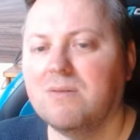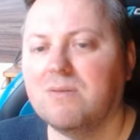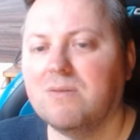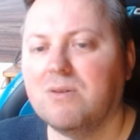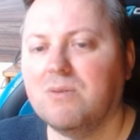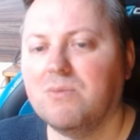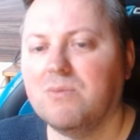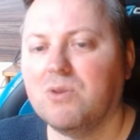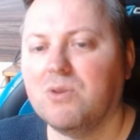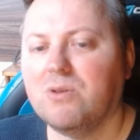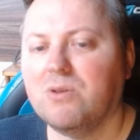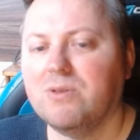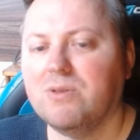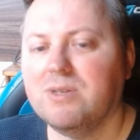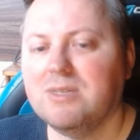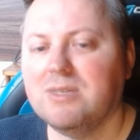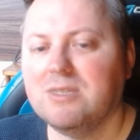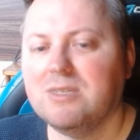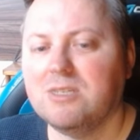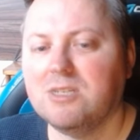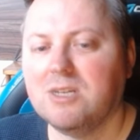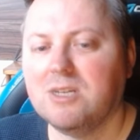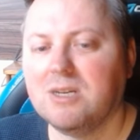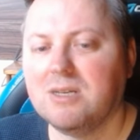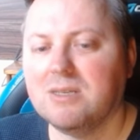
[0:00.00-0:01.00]
from all these
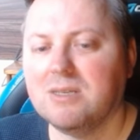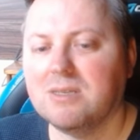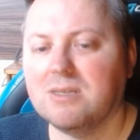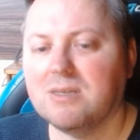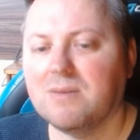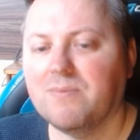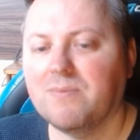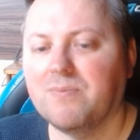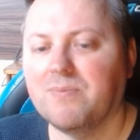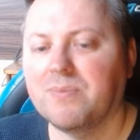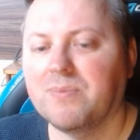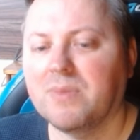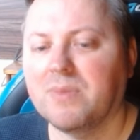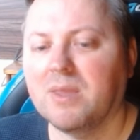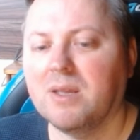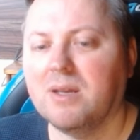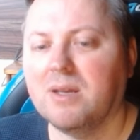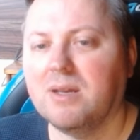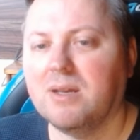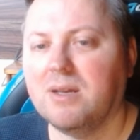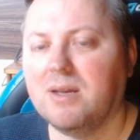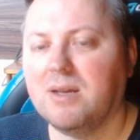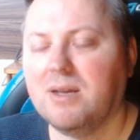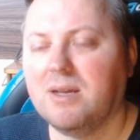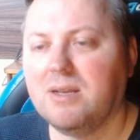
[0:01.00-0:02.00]
checks,
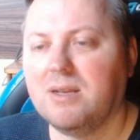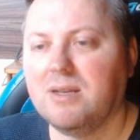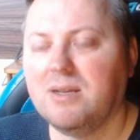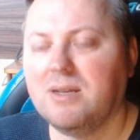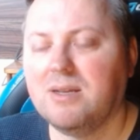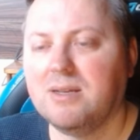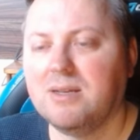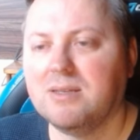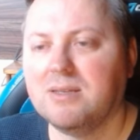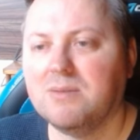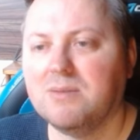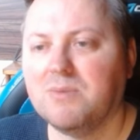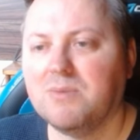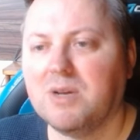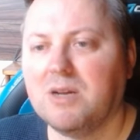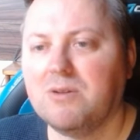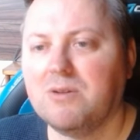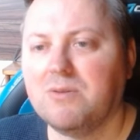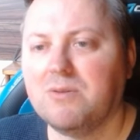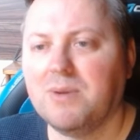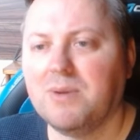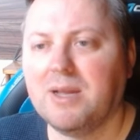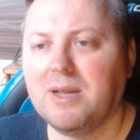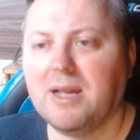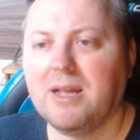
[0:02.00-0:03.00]
and he has some
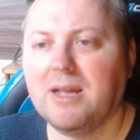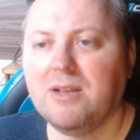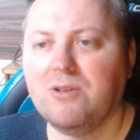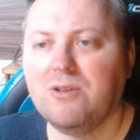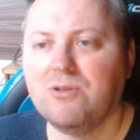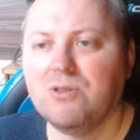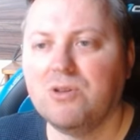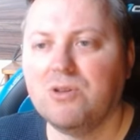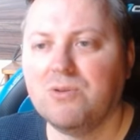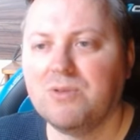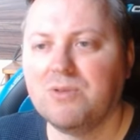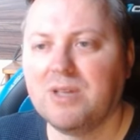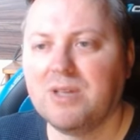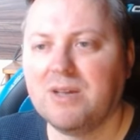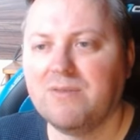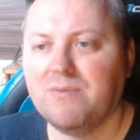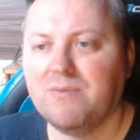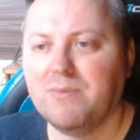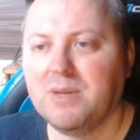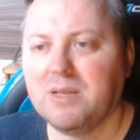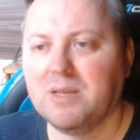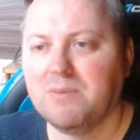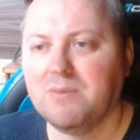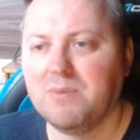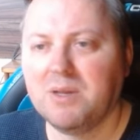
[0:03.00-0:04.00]
counter, and you don't have
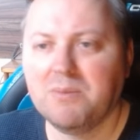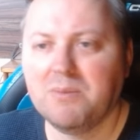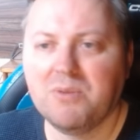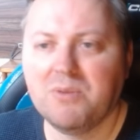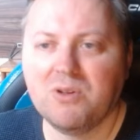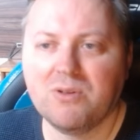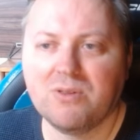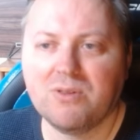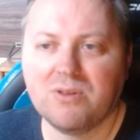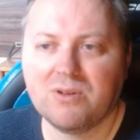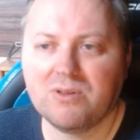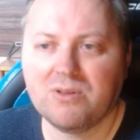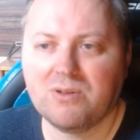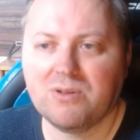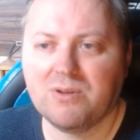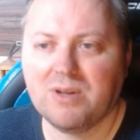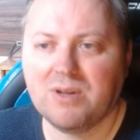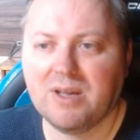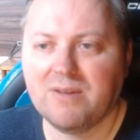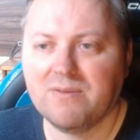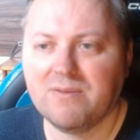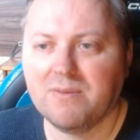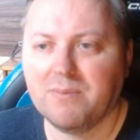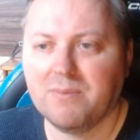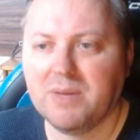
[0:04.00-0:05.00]
mate. Maybe you thought you
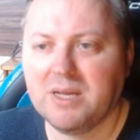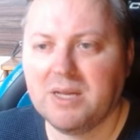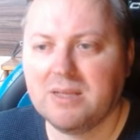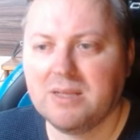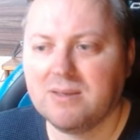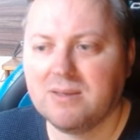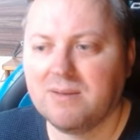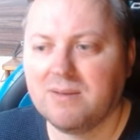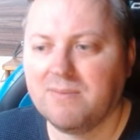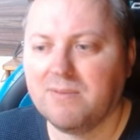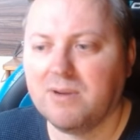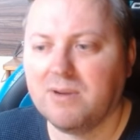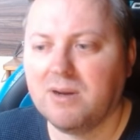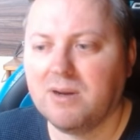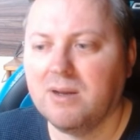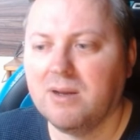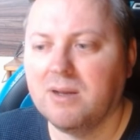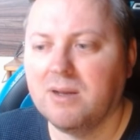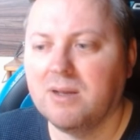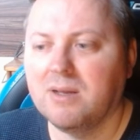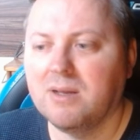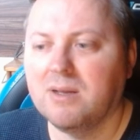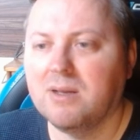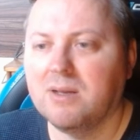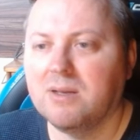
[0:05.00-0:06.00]
have a mate somewhere,
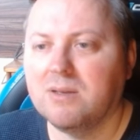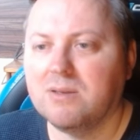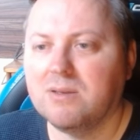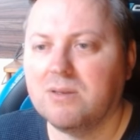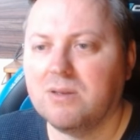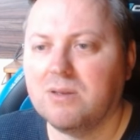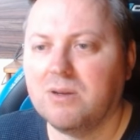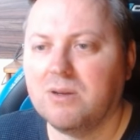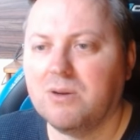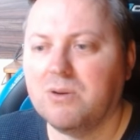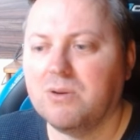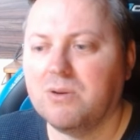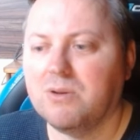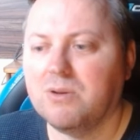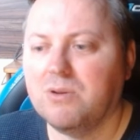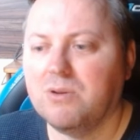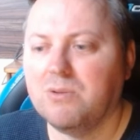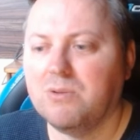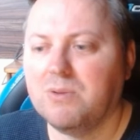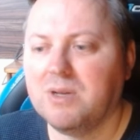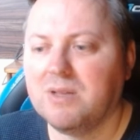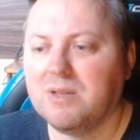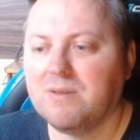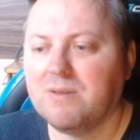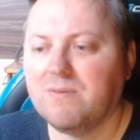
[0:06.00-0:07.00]
so you
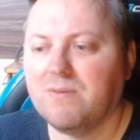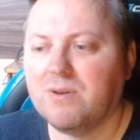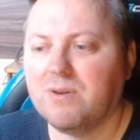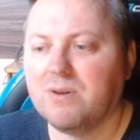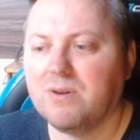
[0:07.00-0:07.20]
went for